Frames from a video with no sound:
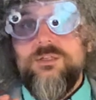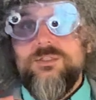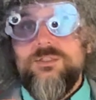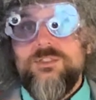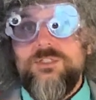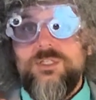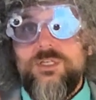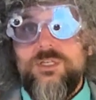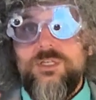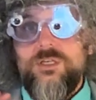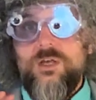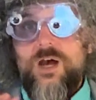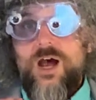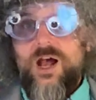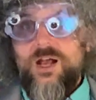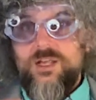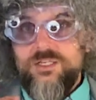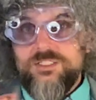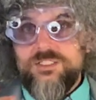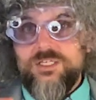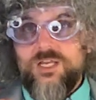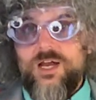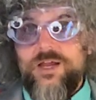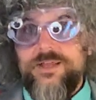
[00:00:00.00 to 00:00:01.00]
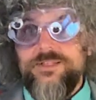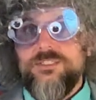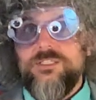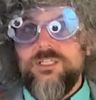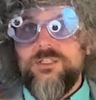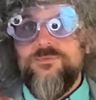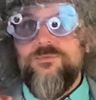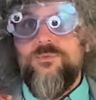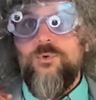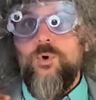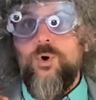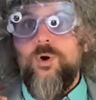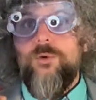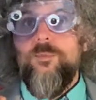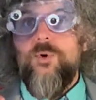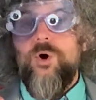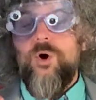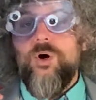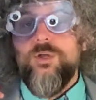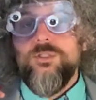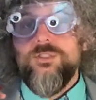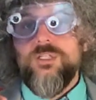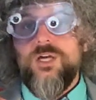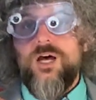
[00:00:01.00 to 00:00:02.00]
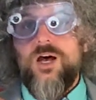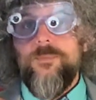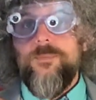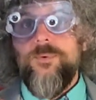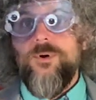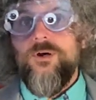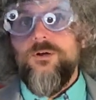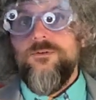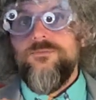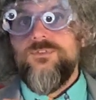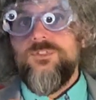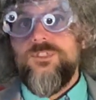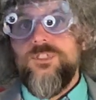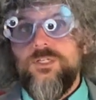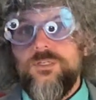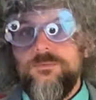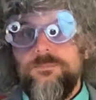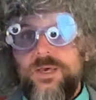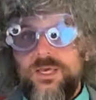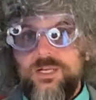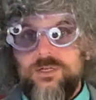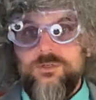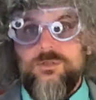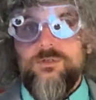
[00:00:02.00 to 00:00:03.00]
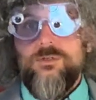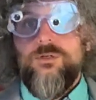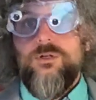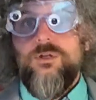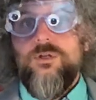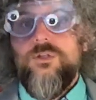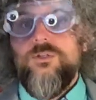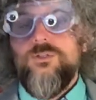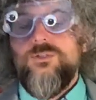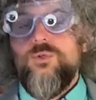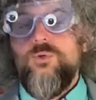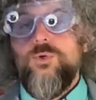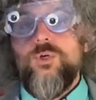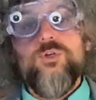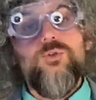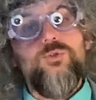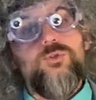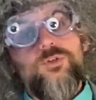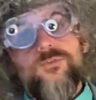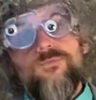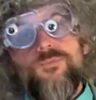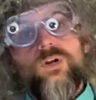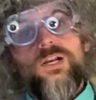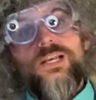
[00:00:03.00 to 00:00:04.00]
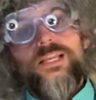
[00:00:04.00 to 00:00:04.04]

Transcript: the oxides that form on top of the metal. So you can use it for